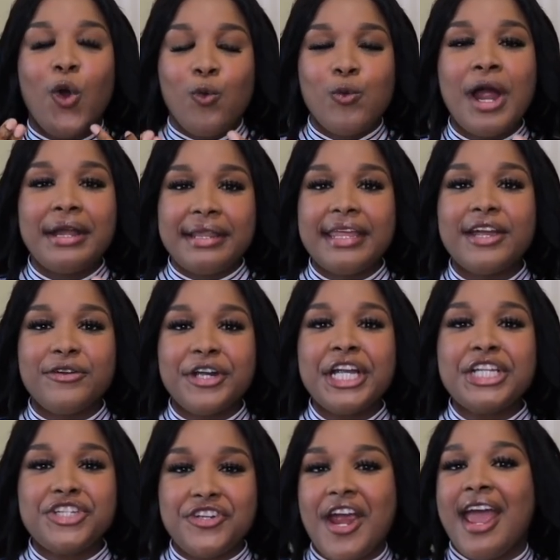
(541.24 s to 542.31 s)
what they were
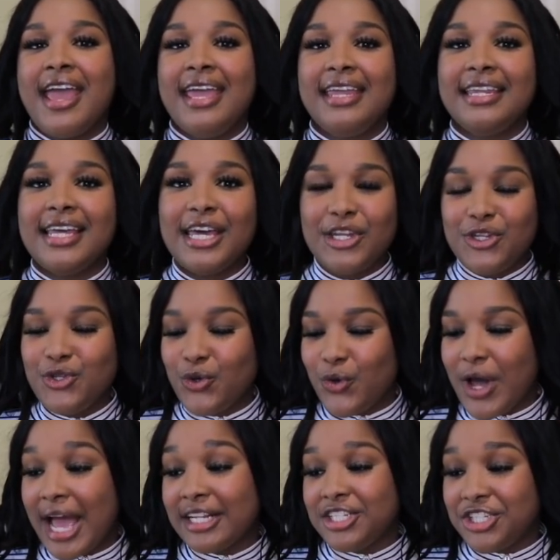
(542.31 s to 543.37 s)
trying to
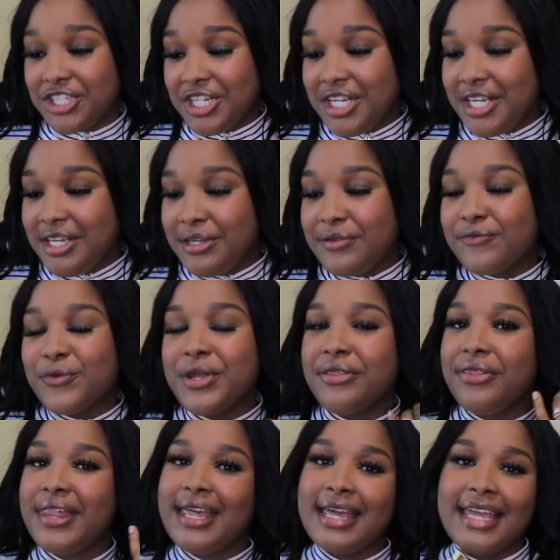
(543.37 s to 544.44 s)
achieve
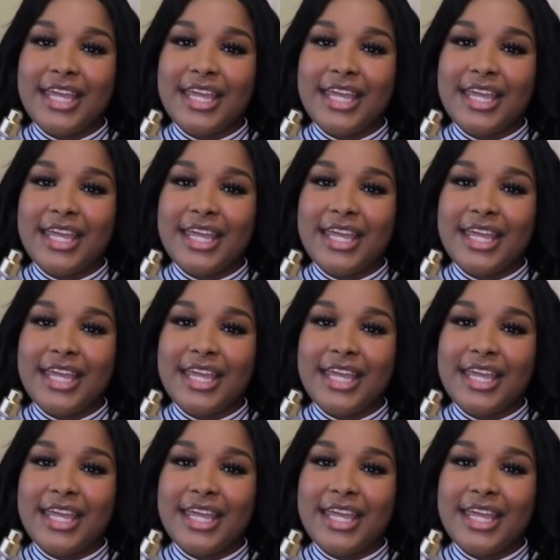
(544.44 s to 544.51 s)
with the,